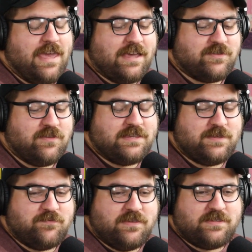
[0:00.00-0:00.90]
yeah, so this
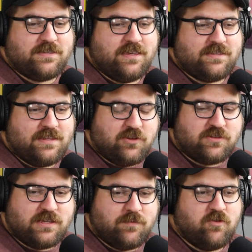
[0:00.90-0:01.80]
is this is an
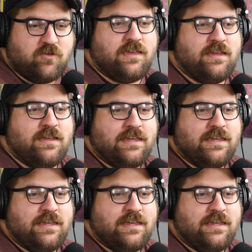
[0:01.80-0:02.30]
interesting movie.